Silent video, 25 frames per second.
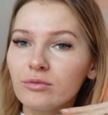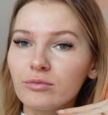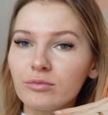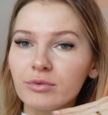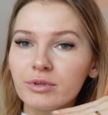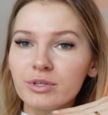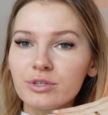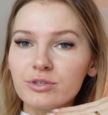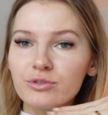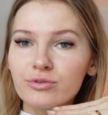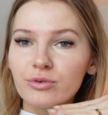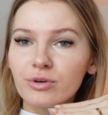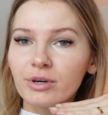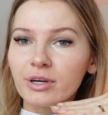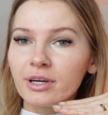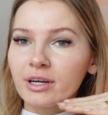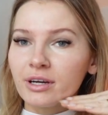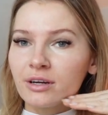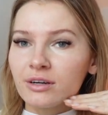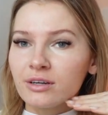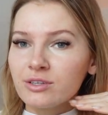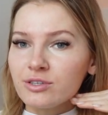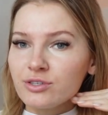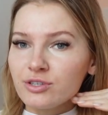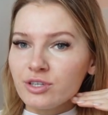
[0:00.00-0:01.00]
really short
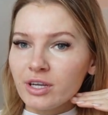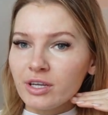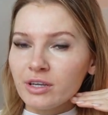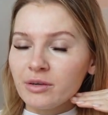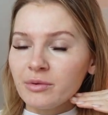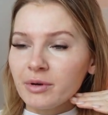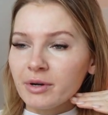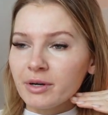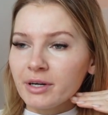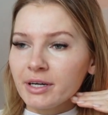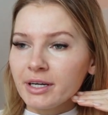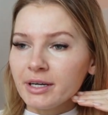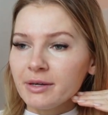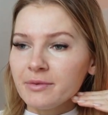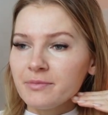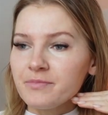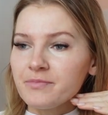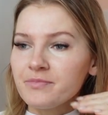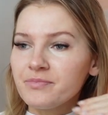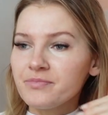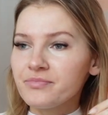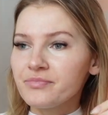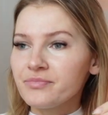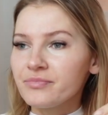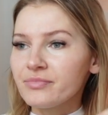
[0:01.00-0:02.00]
hair in January
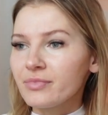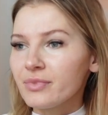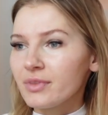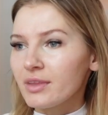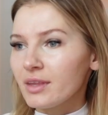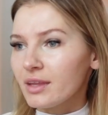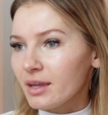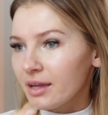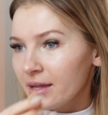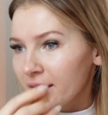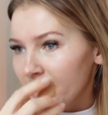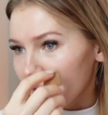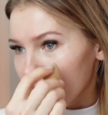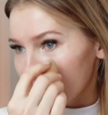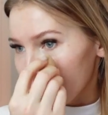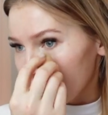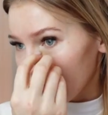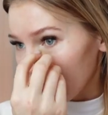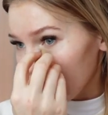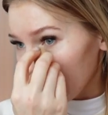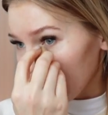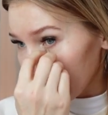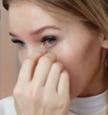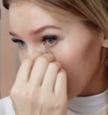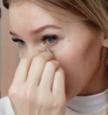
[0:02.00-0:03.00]
and
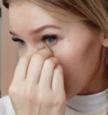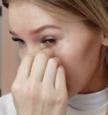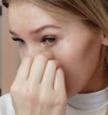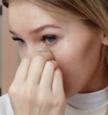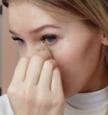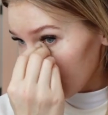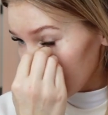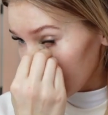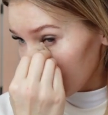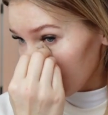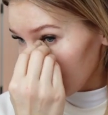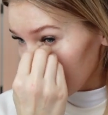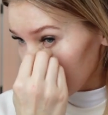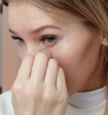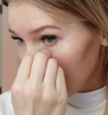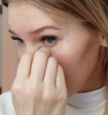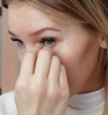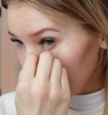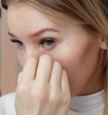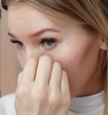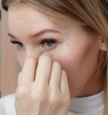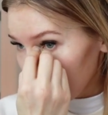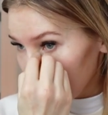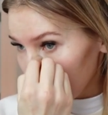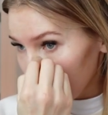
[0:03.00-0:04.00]
I liked it
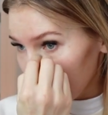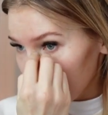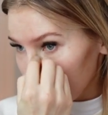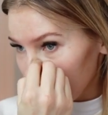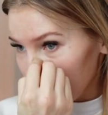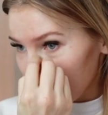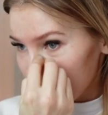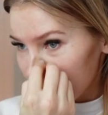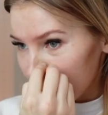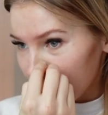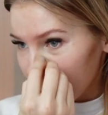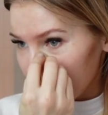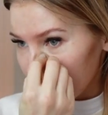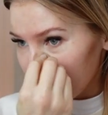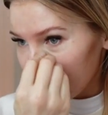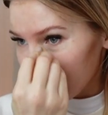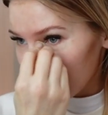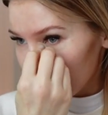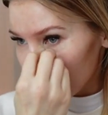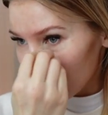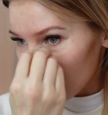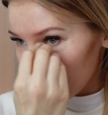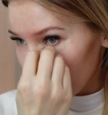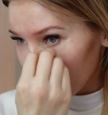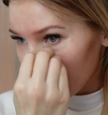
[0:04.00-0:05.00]
because I feel like
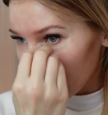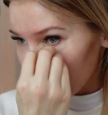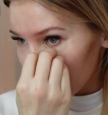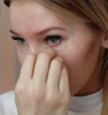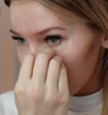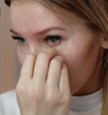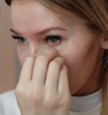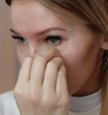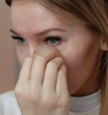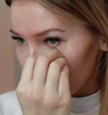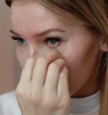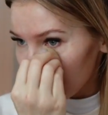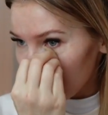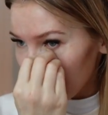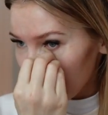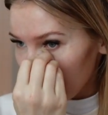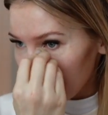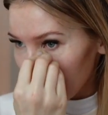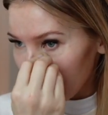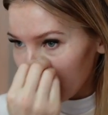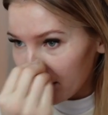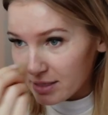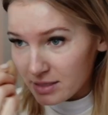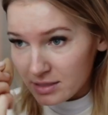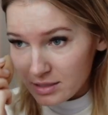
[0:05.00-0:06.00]
short hair suits me the
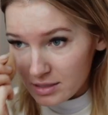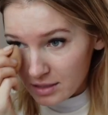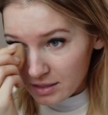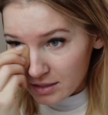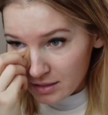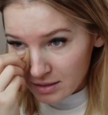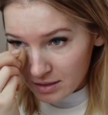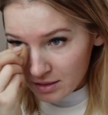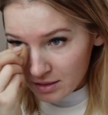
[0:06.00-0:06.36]
best.